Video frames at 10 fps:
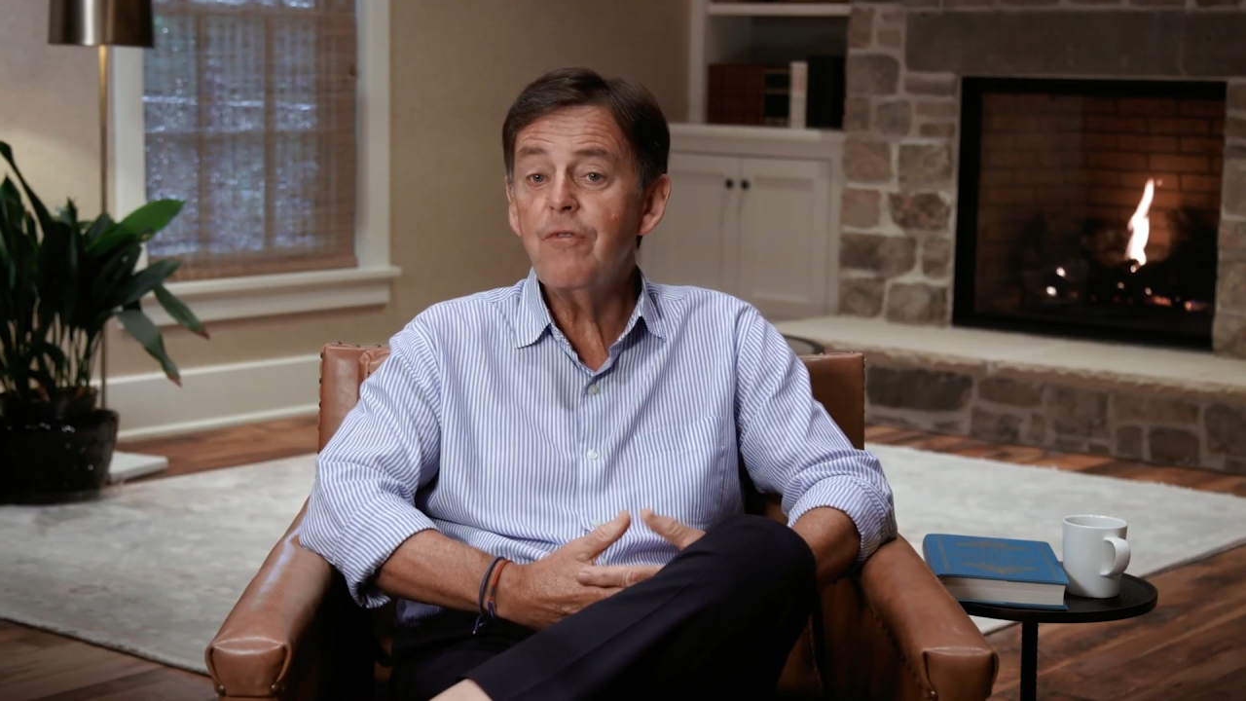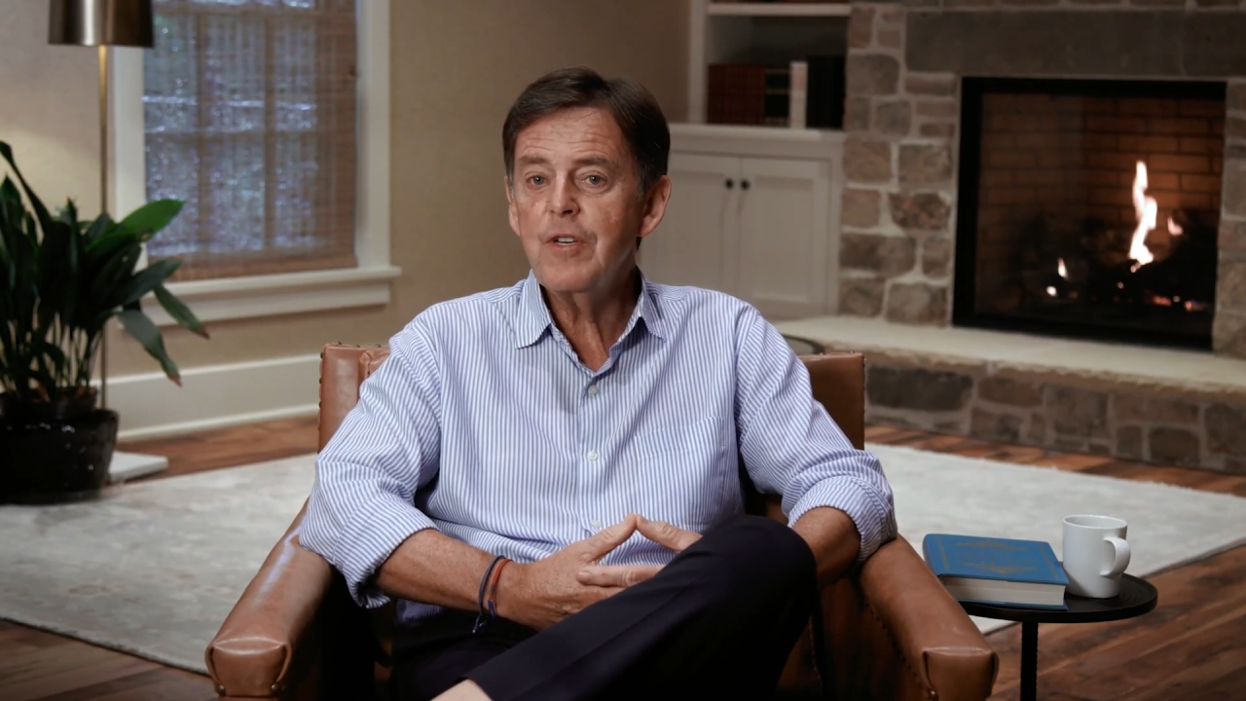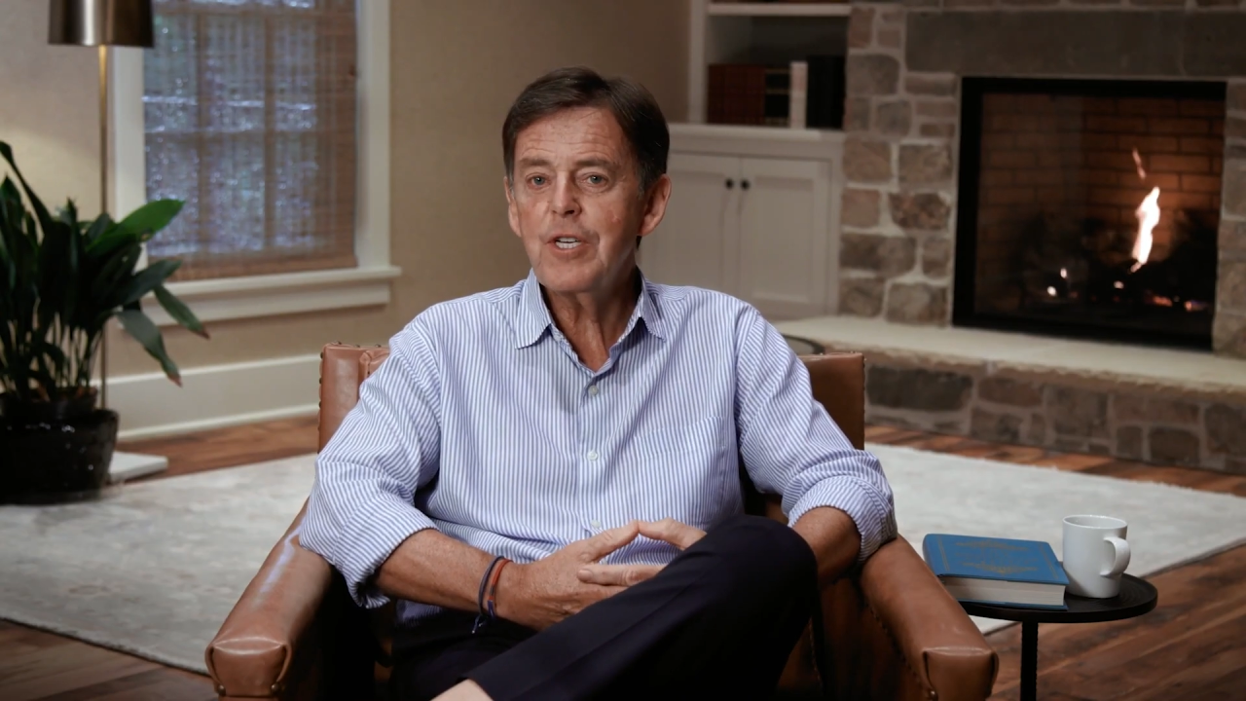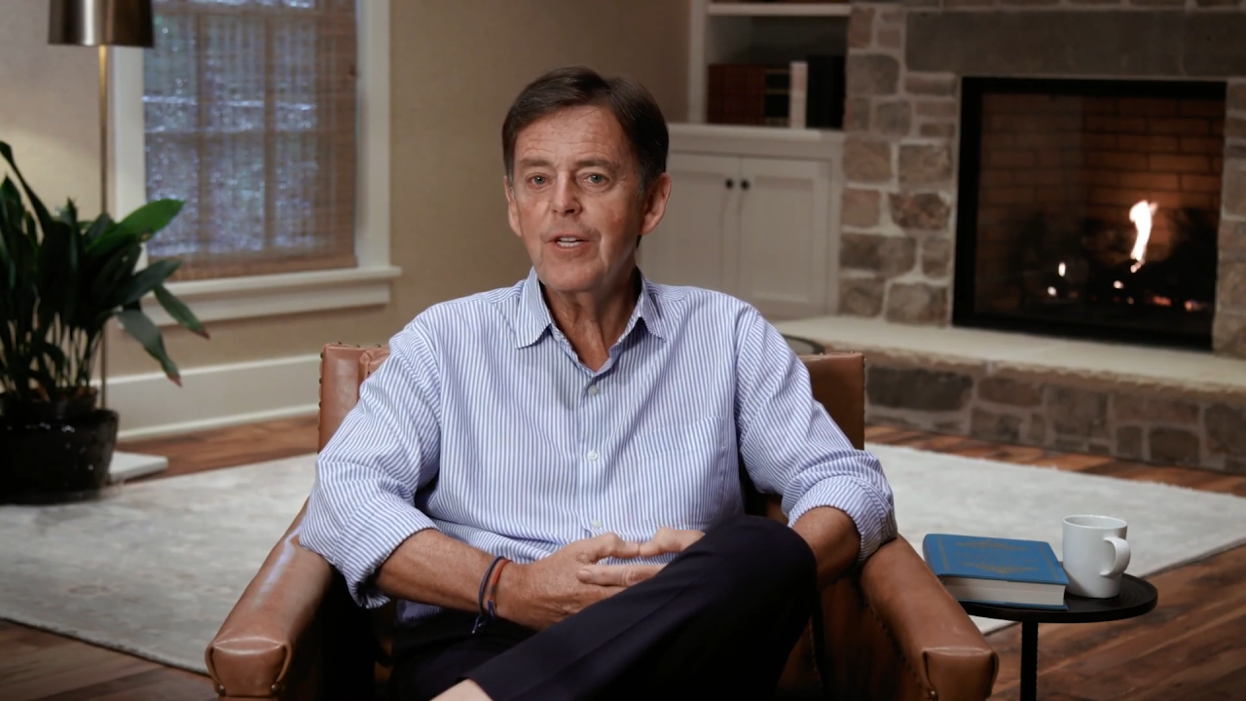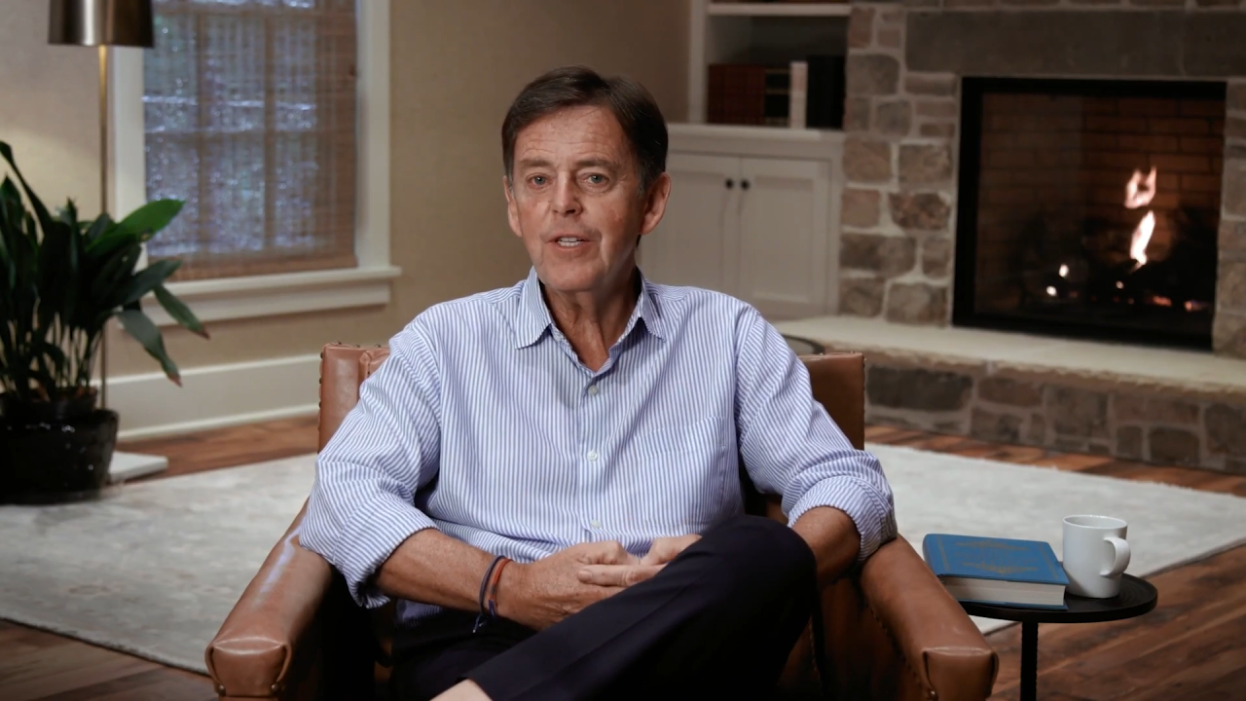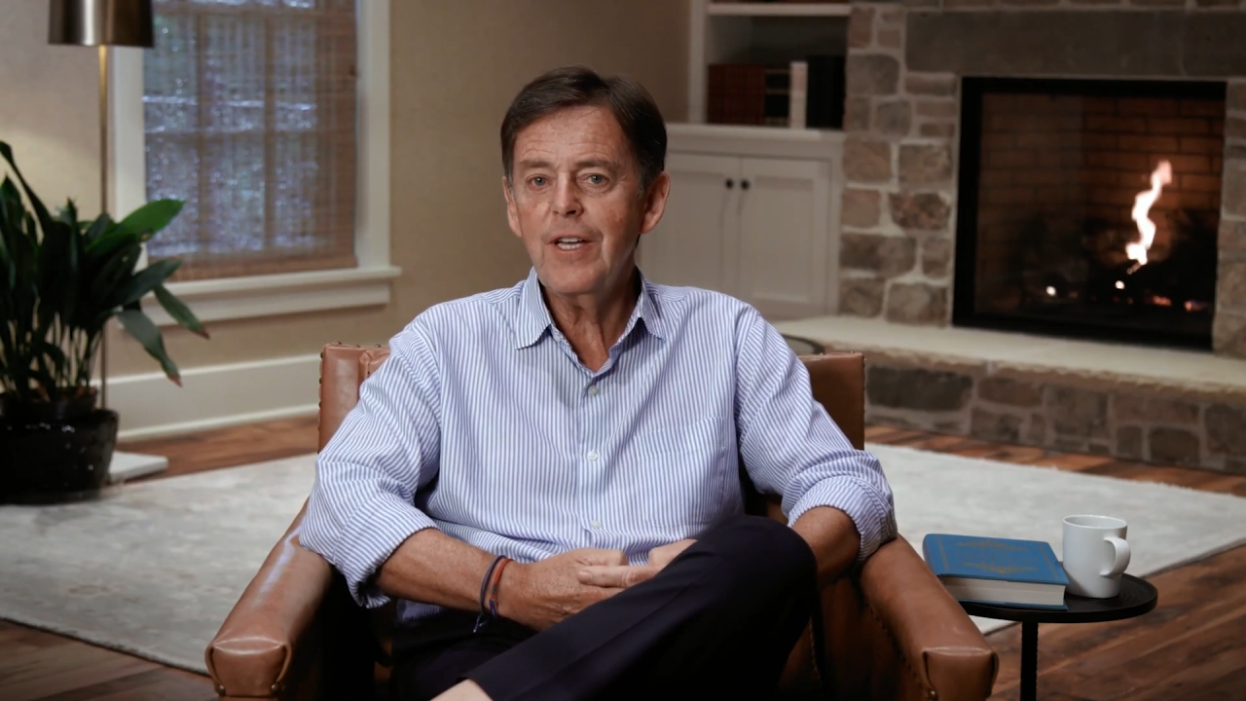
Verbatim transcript: physical